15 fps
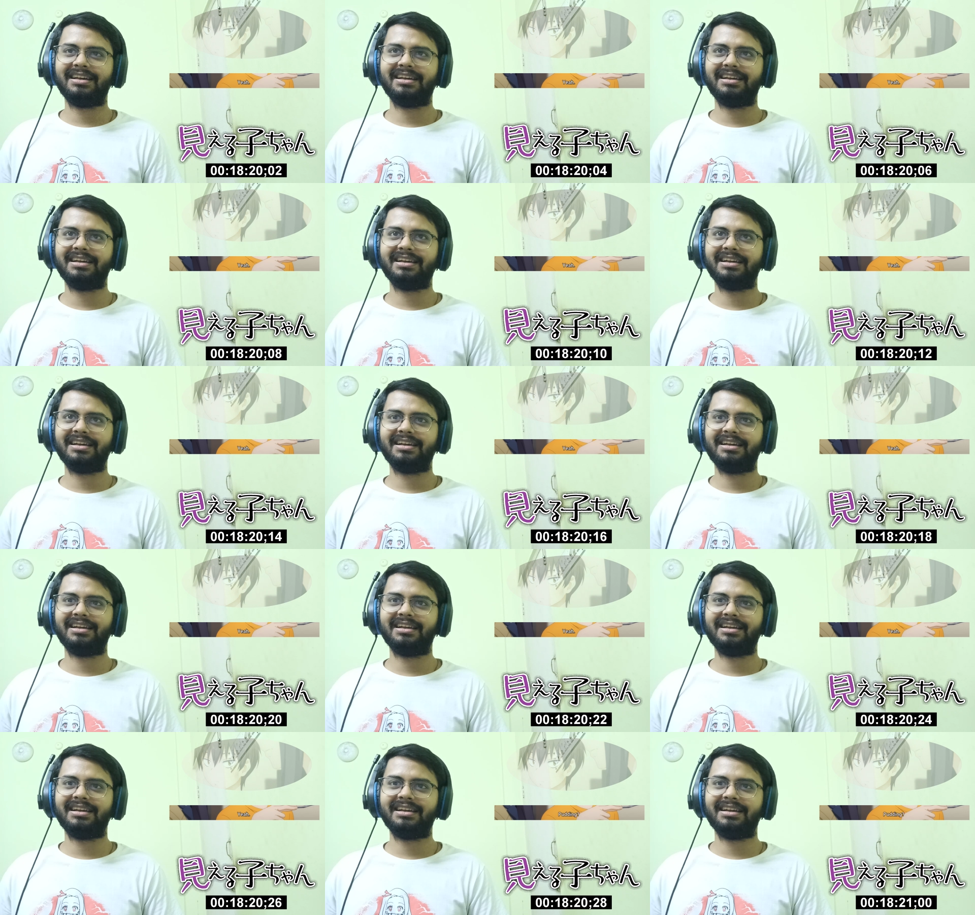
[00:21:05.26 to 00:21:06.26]

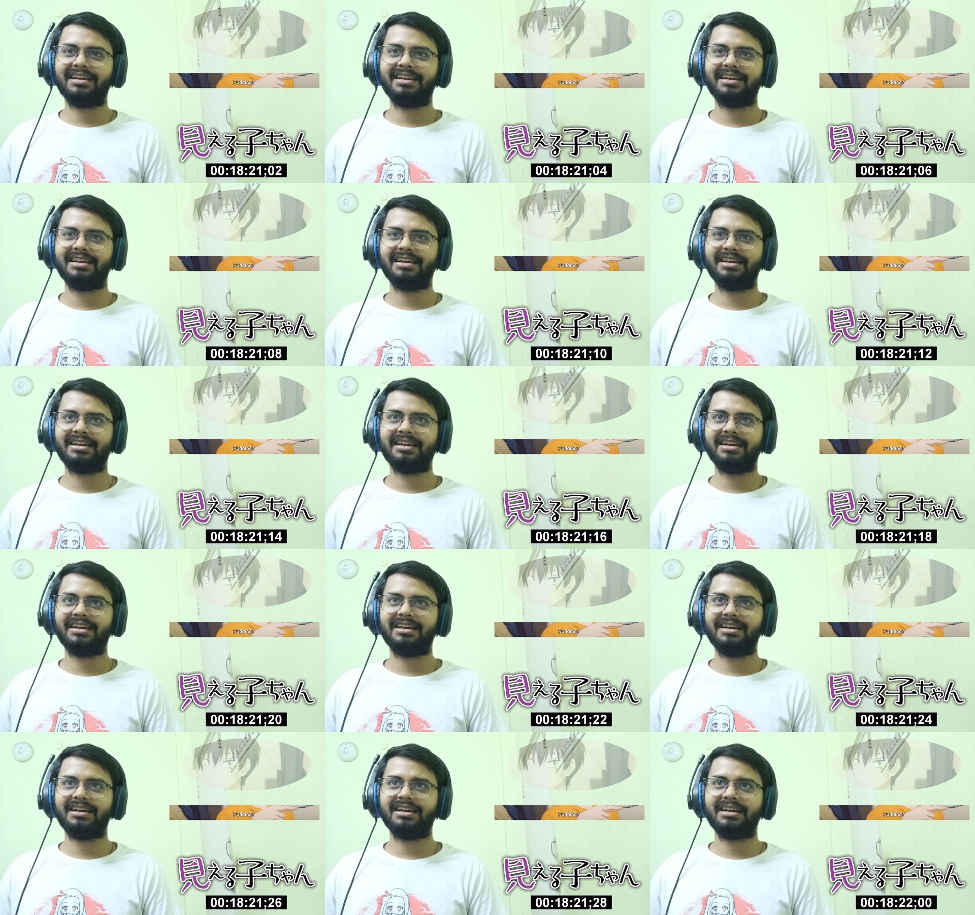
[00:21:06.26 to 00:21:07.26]

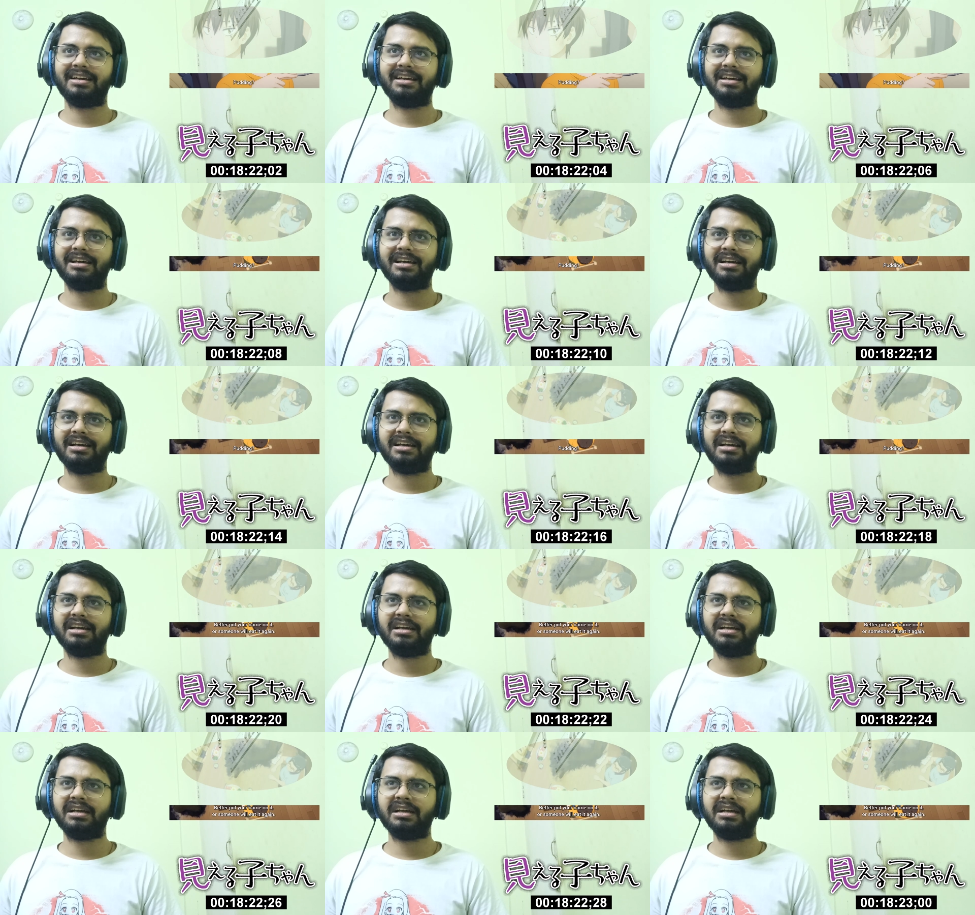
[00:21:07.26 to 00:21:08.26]

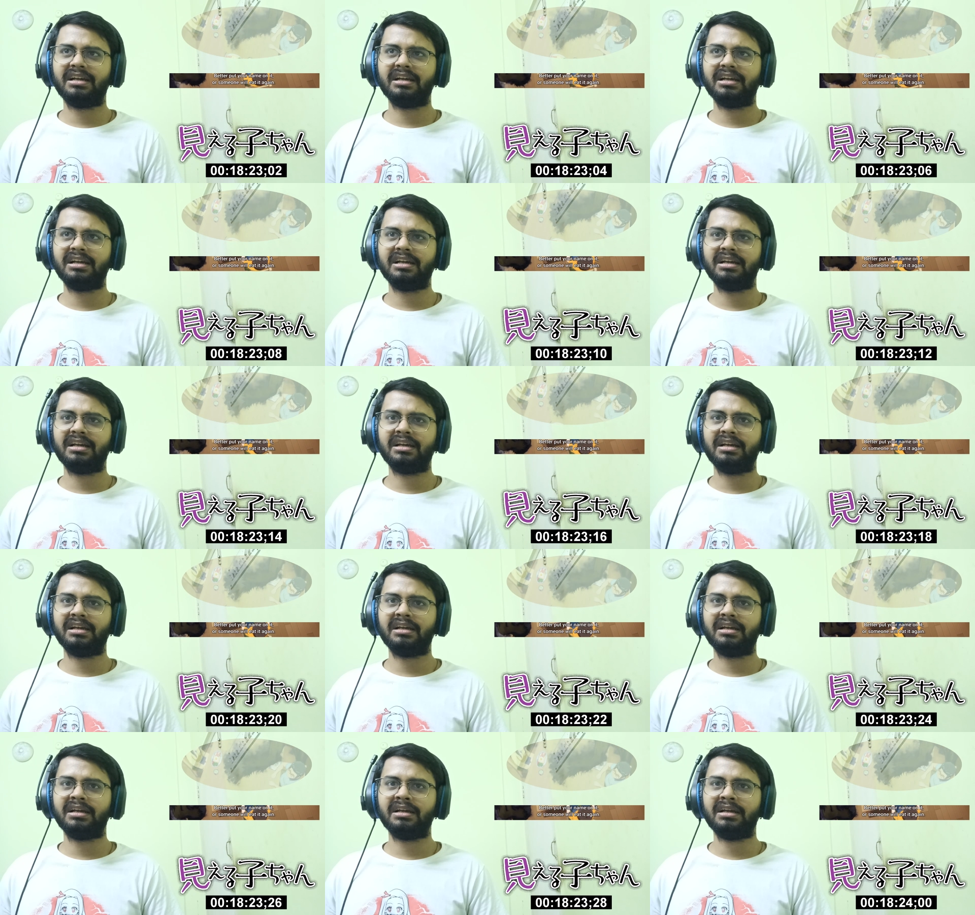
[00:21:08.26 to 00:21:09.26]

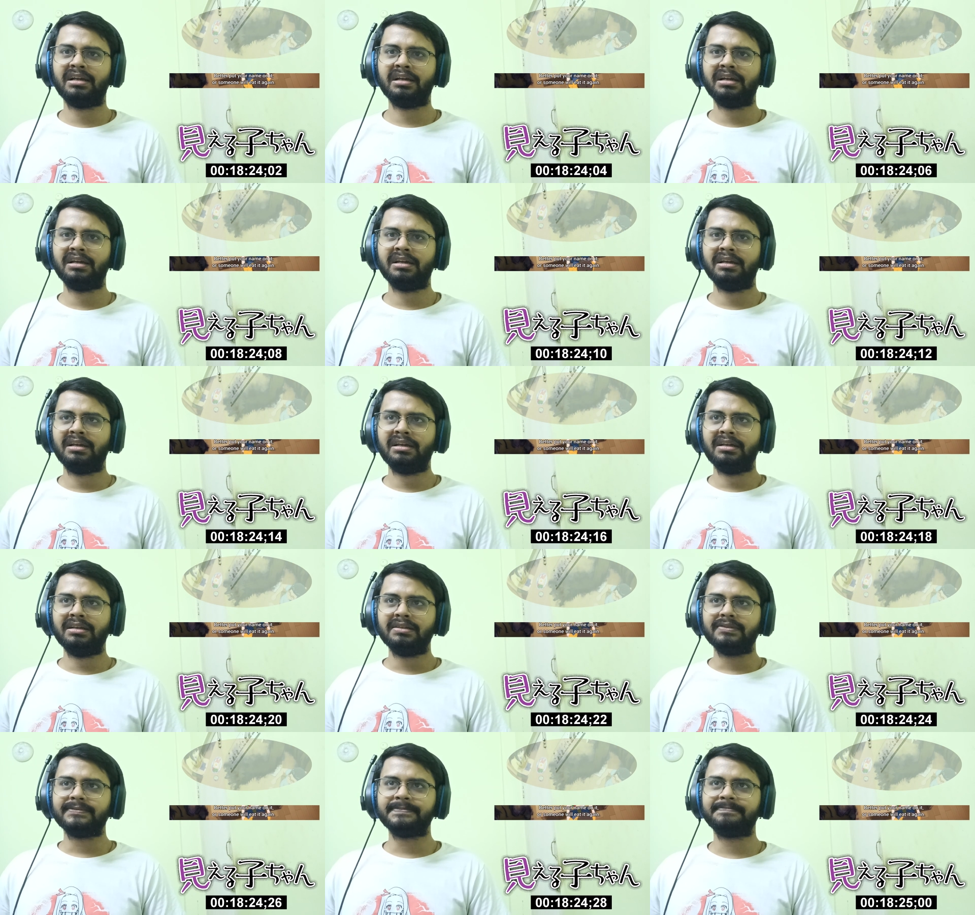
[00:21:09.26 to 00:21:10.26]

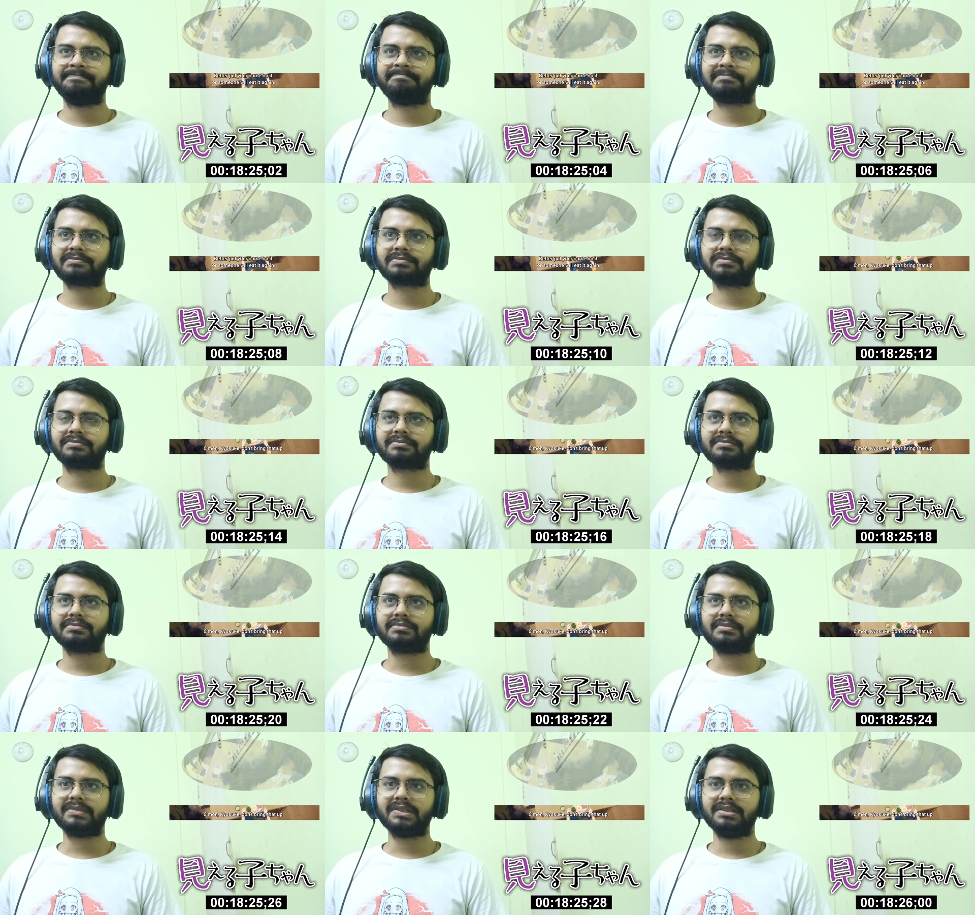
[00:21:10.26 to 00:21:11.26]

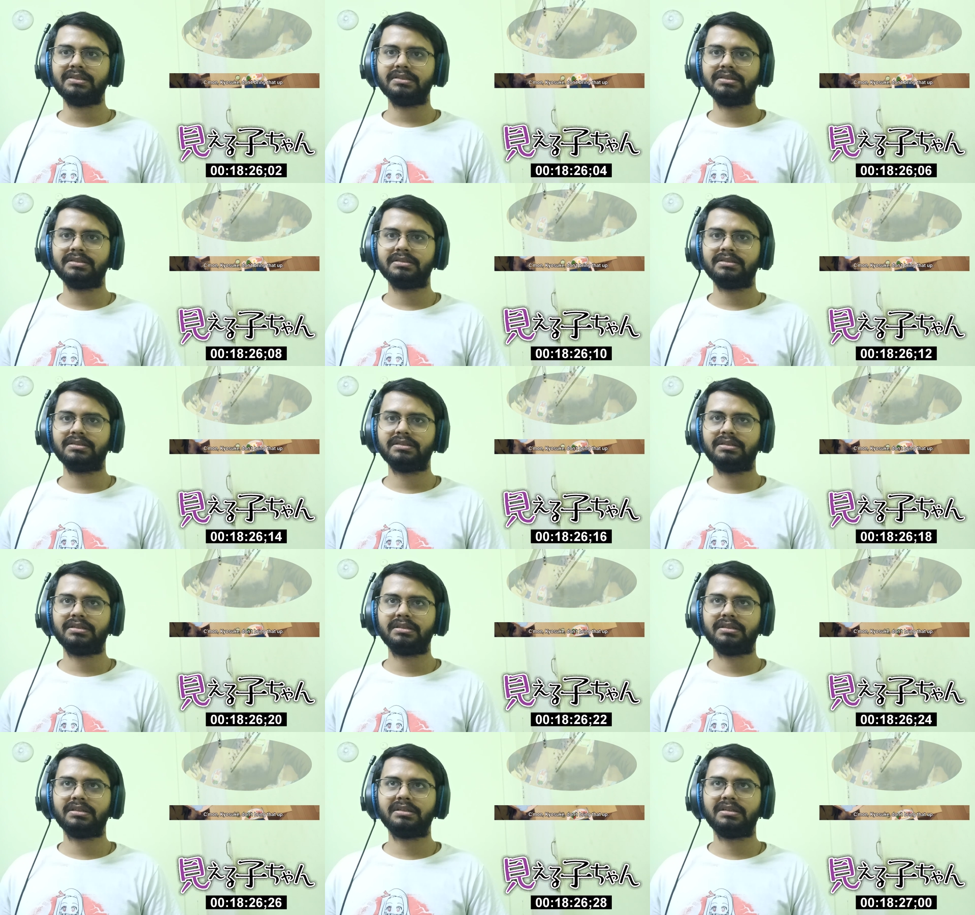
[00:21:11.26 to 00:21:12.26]

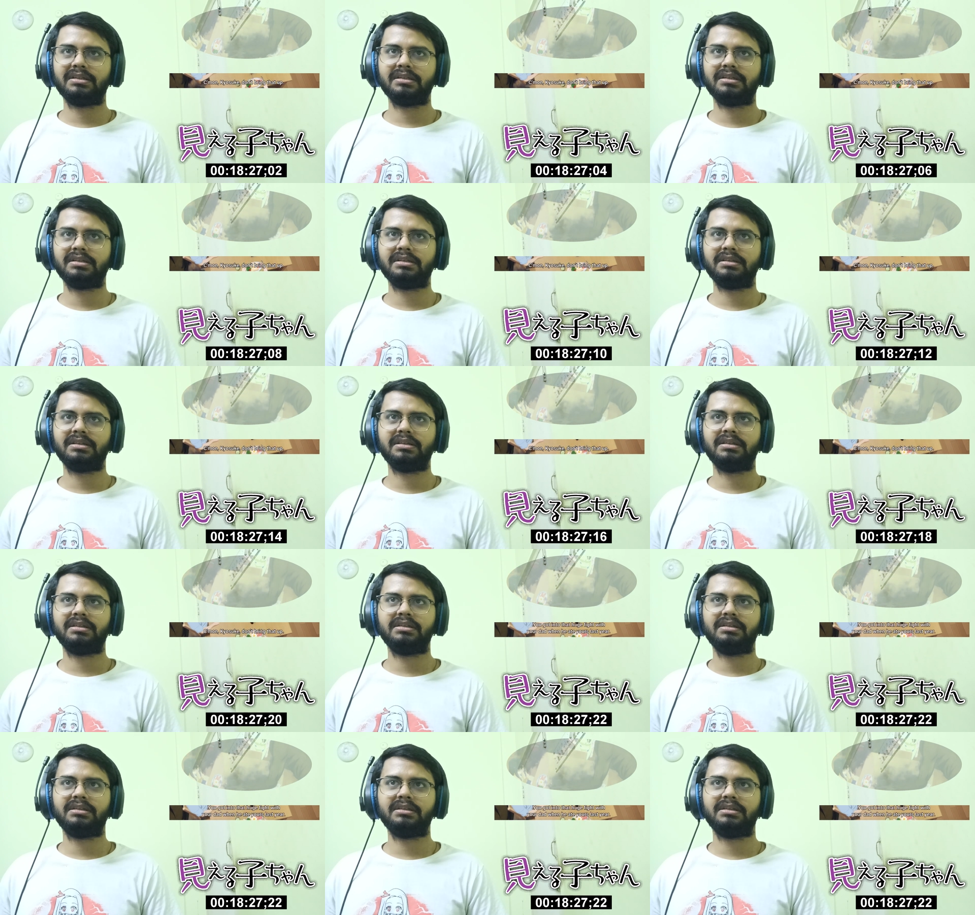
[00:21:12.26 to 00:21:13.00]
Nothing is said.